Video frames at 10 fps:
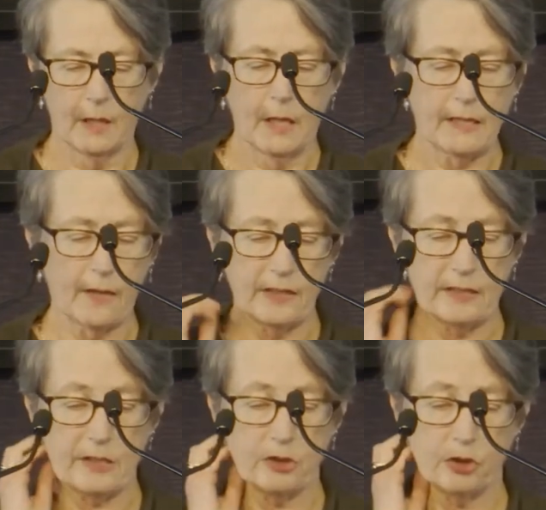Now, the
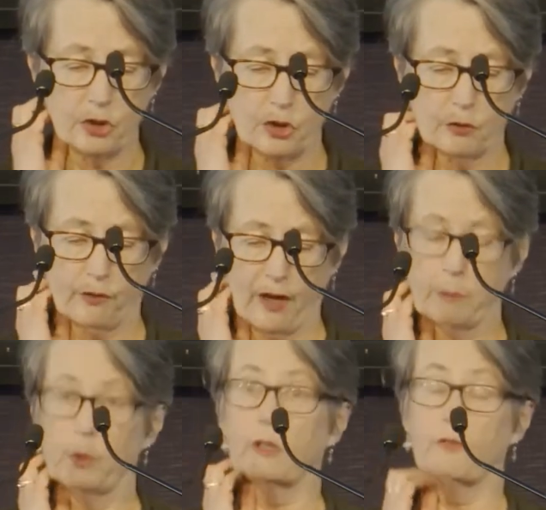institutional
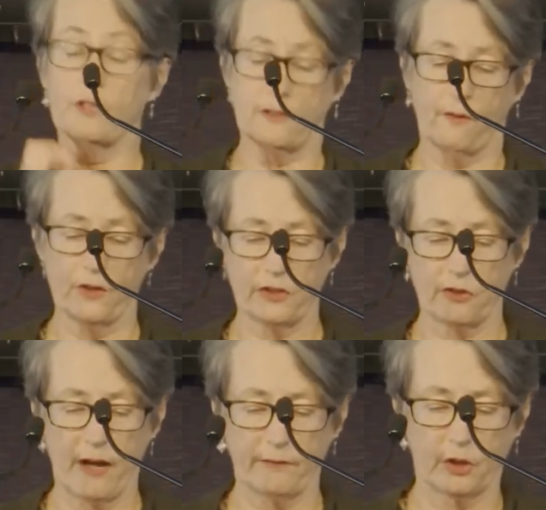framework of this first
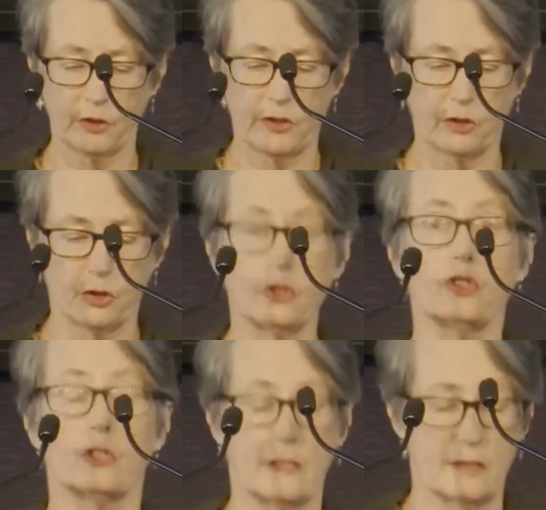draft
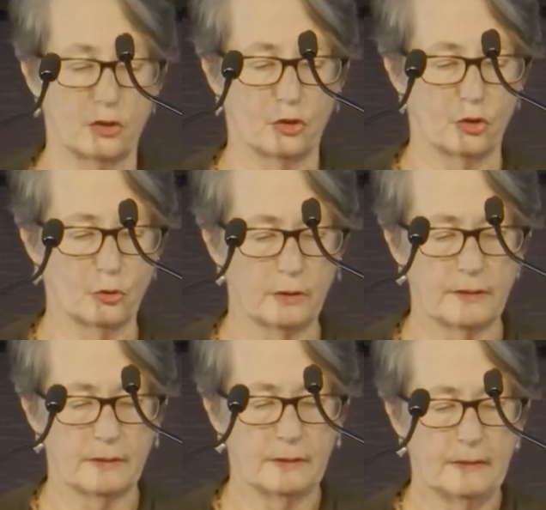constitution has
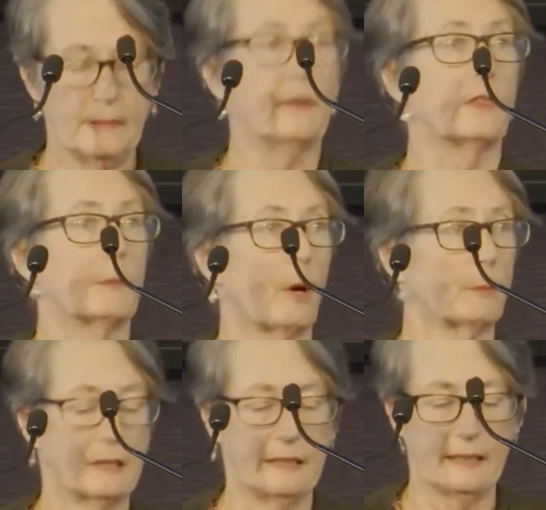endured. The
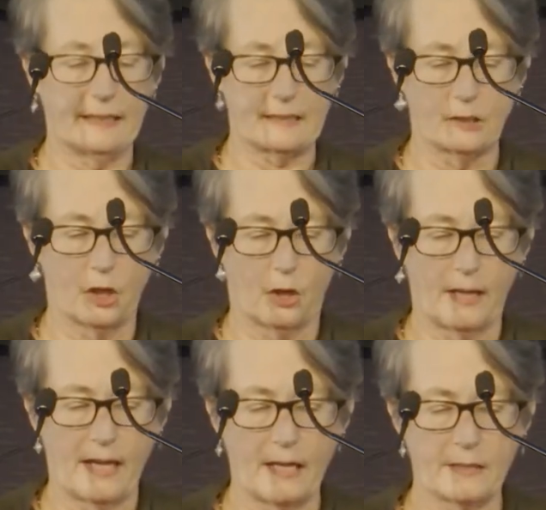popularly elected lower
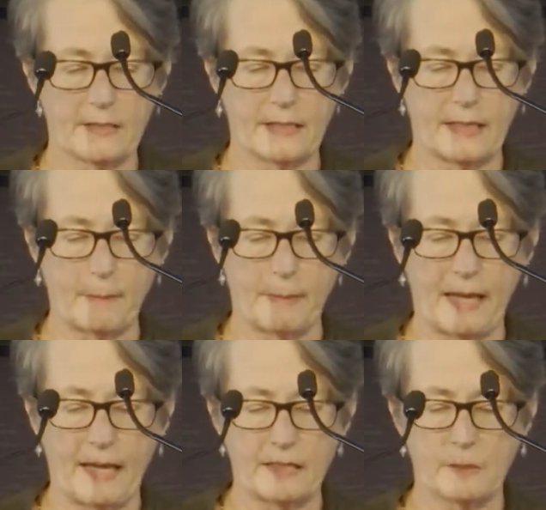house and upper
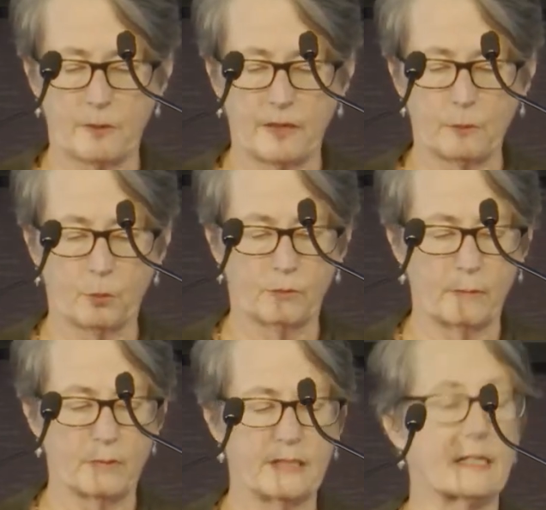house with equal
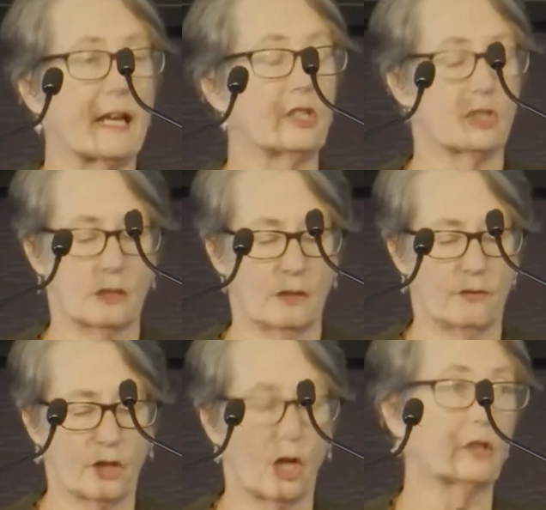representation of
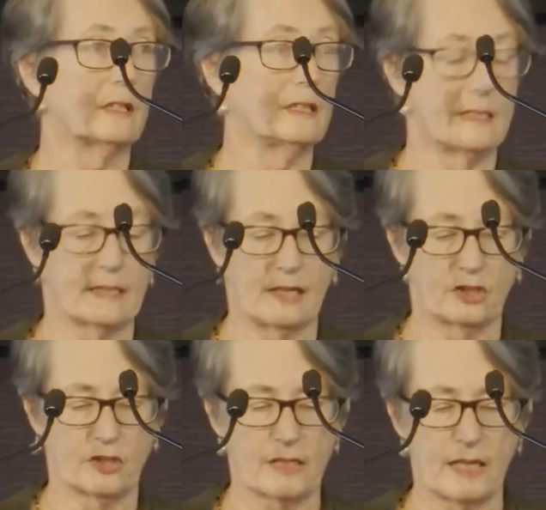the
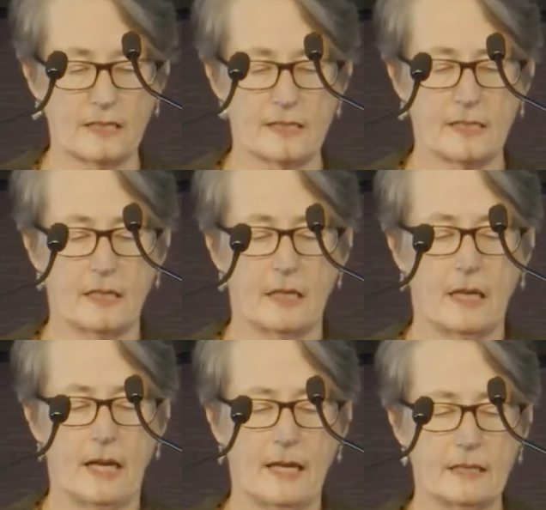colonies/states
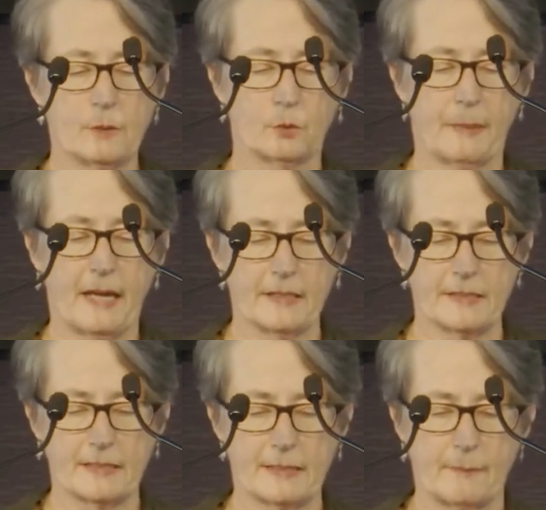and equal
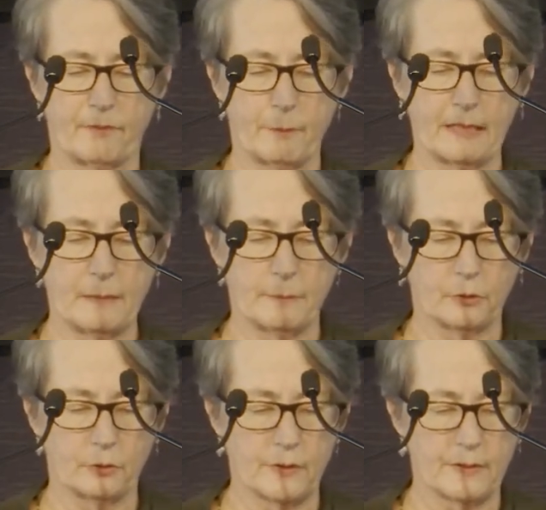powers except for money
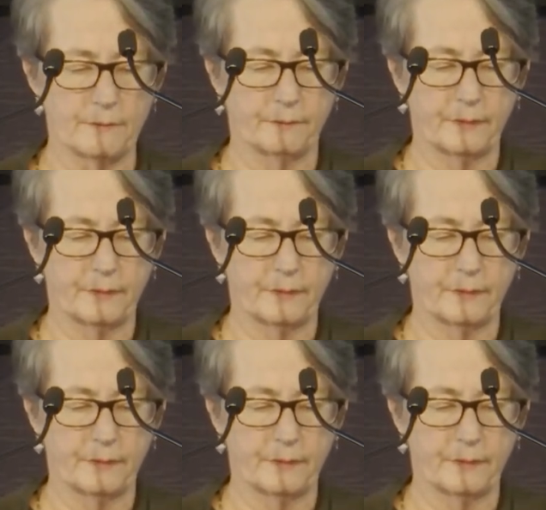bills.